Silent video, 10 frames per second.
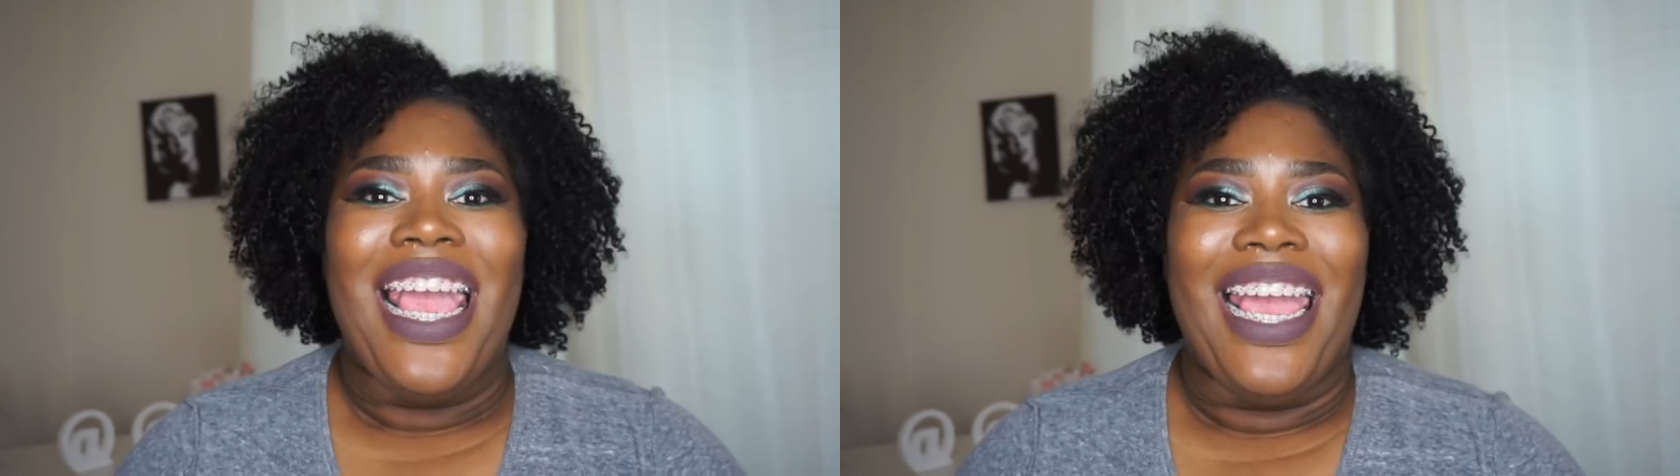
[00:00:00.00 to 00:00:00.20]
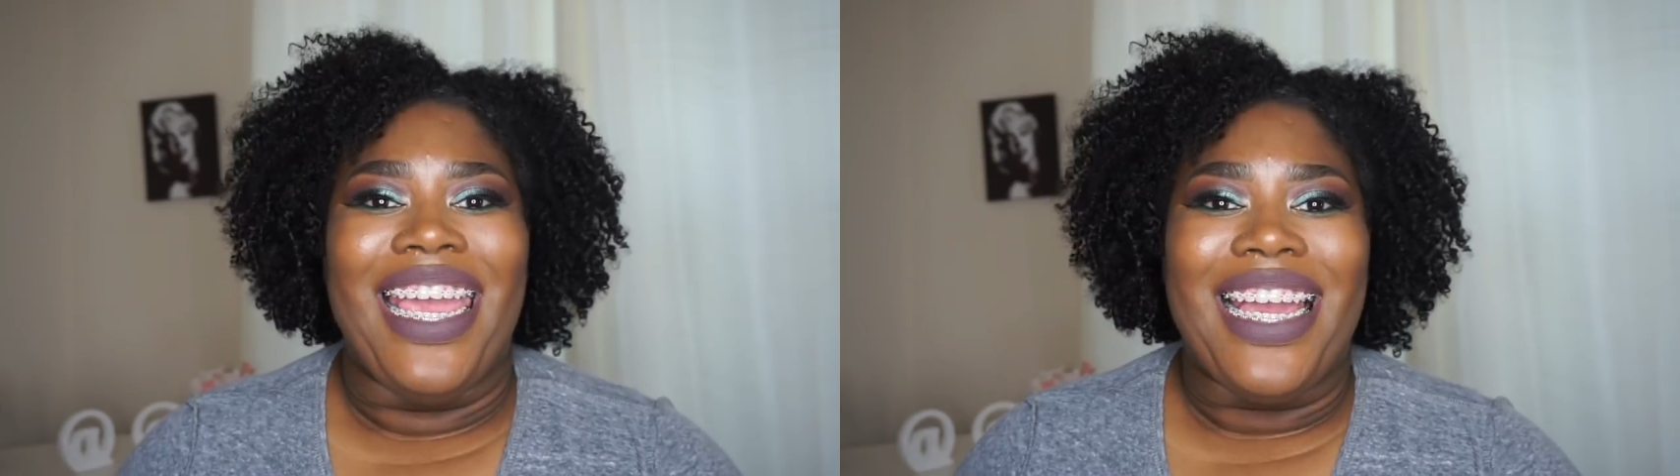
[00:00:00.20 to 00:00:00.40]

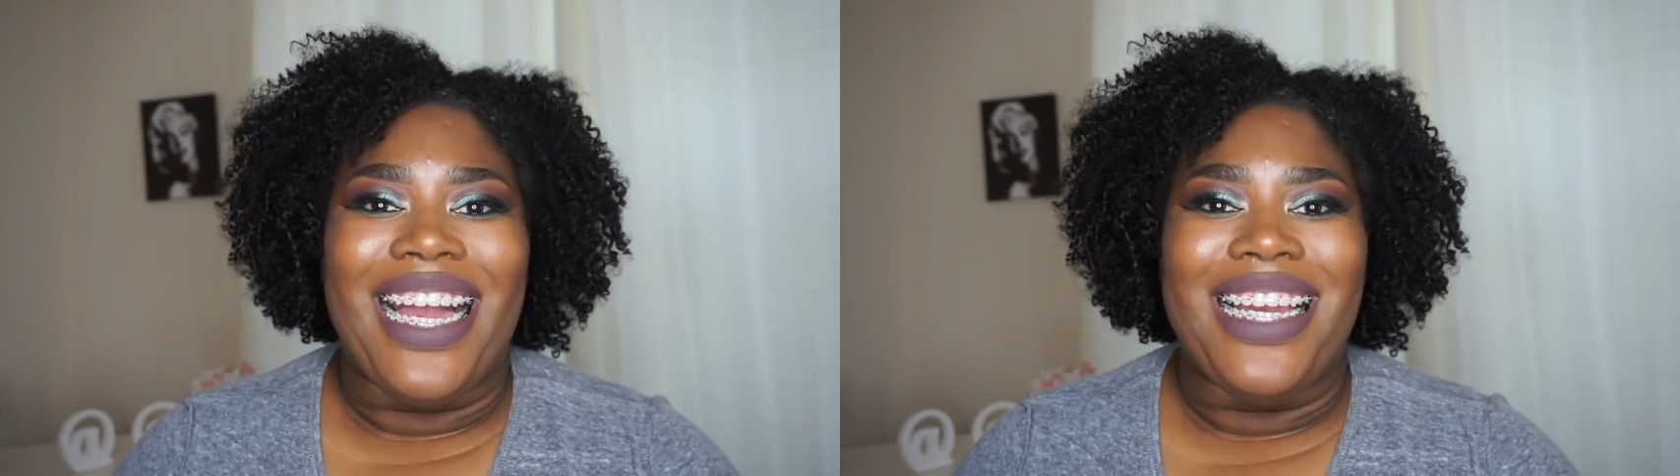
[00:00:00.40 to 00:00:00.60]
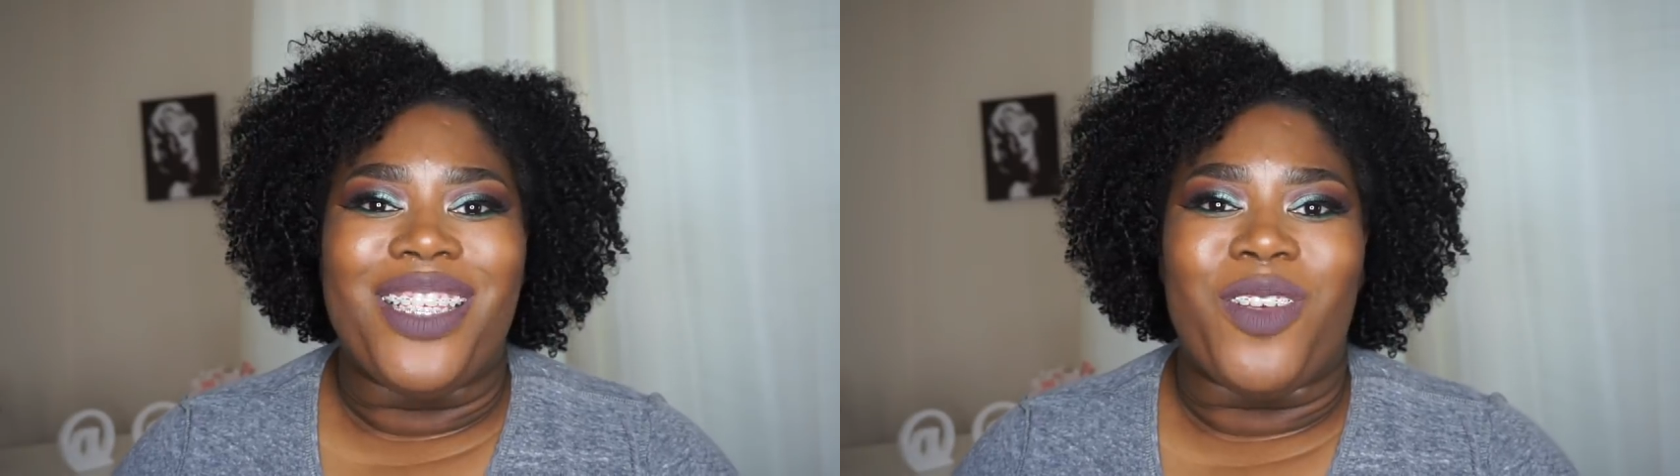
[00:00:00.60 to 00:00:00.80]
Hey
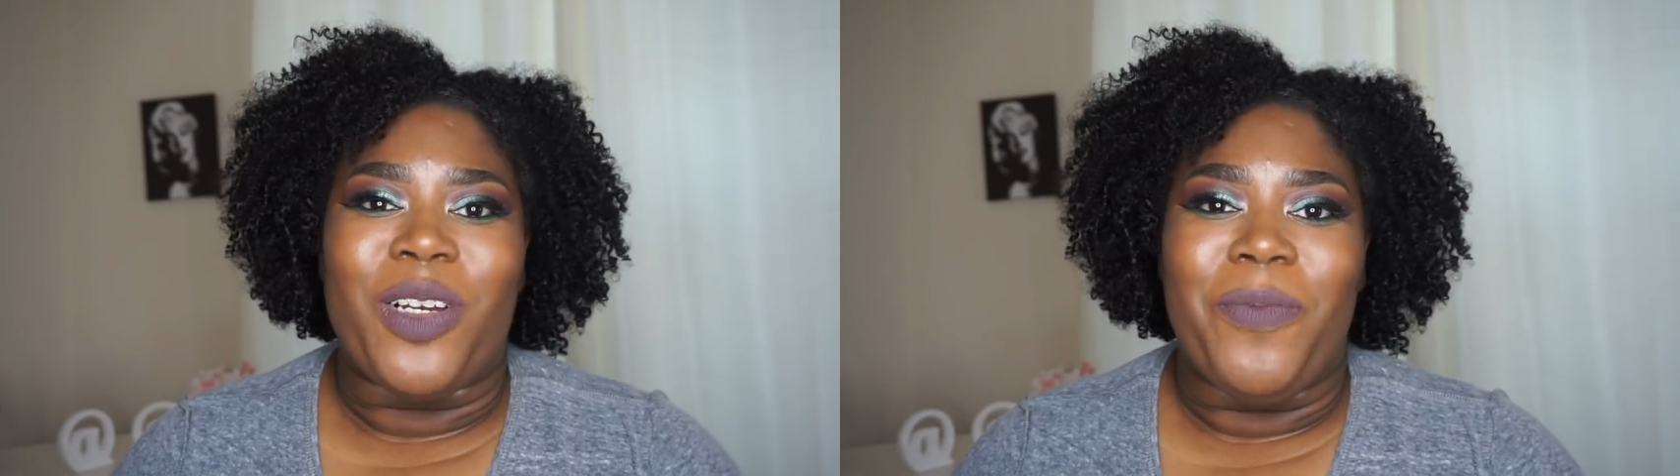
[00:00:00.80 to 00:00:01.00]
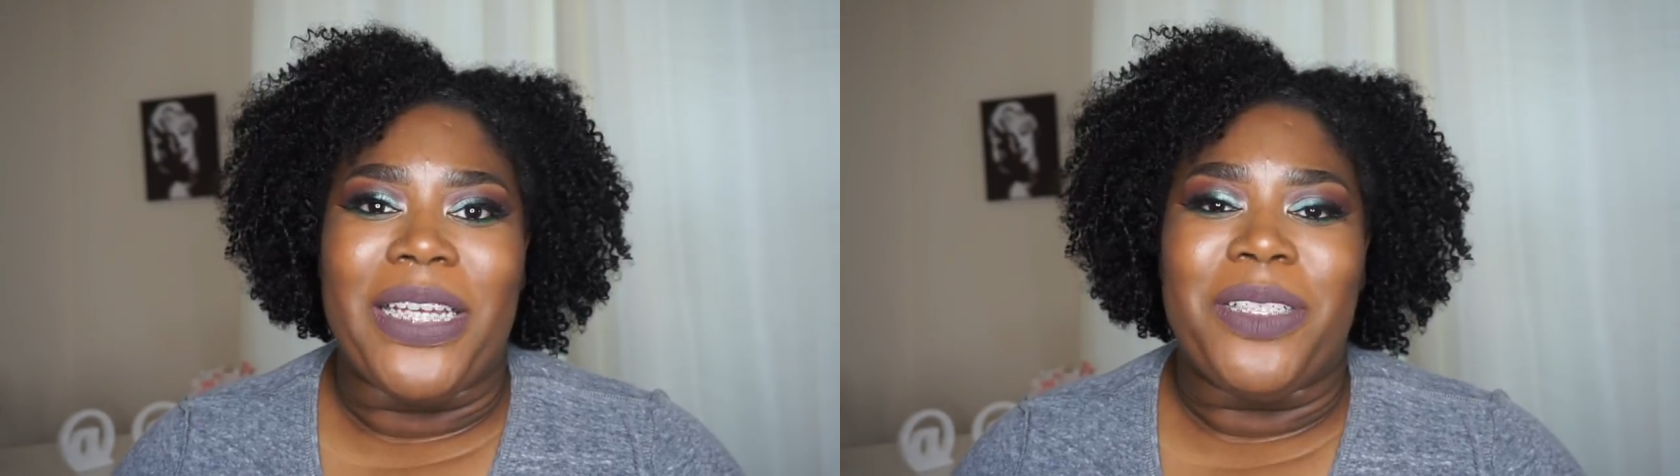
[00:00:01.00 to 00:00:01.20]
guys,
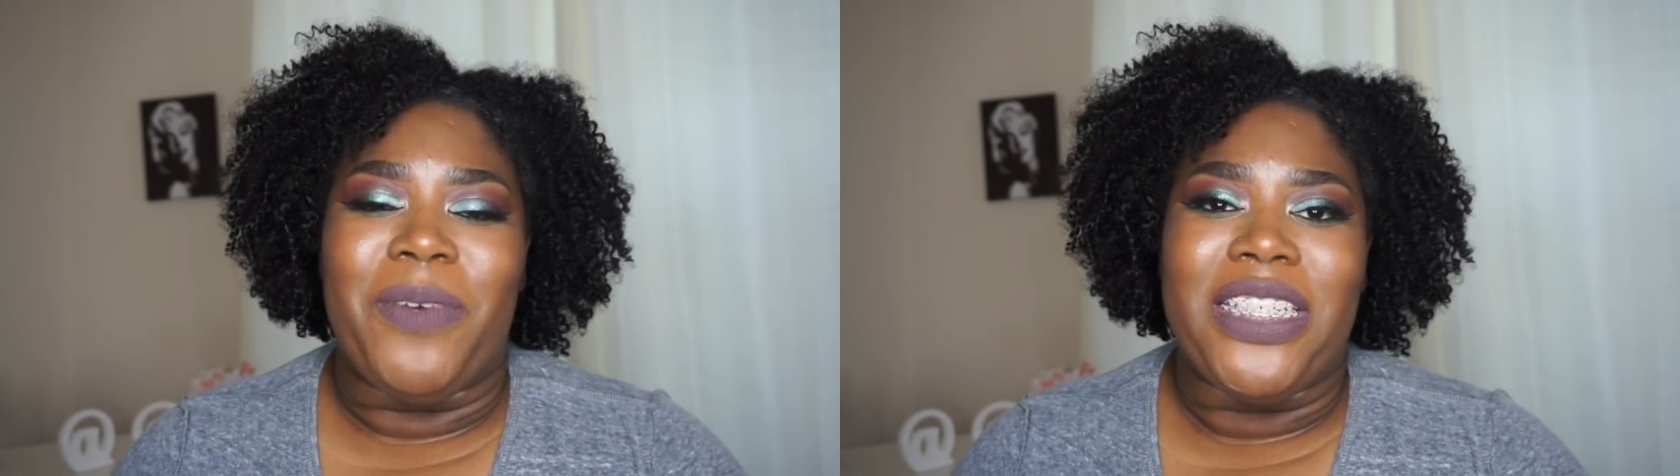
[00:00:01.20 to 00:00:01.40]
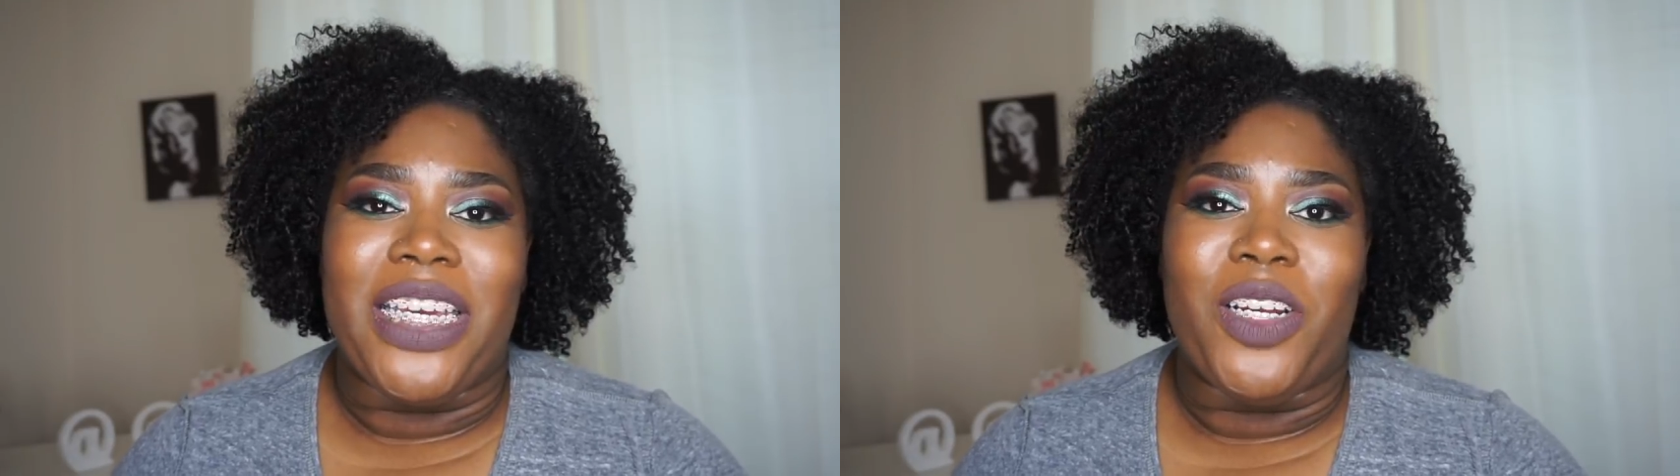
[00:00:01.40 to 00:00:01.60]
welcome back to
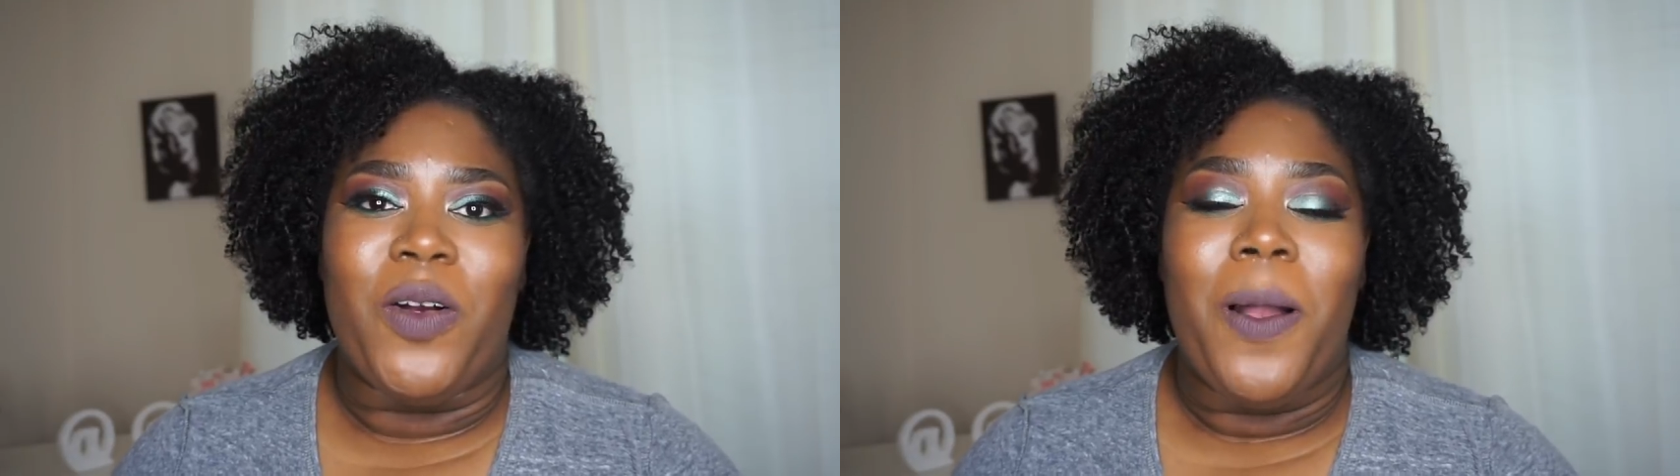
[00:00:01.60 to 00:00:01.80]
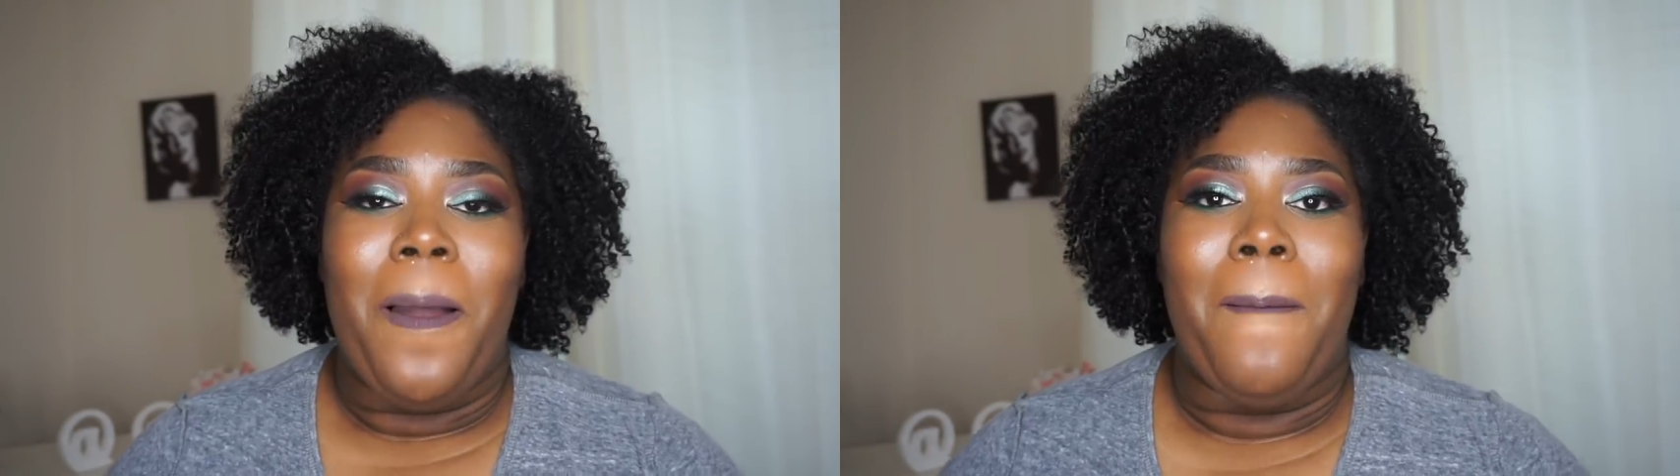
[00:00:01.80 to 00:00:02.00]
my channel.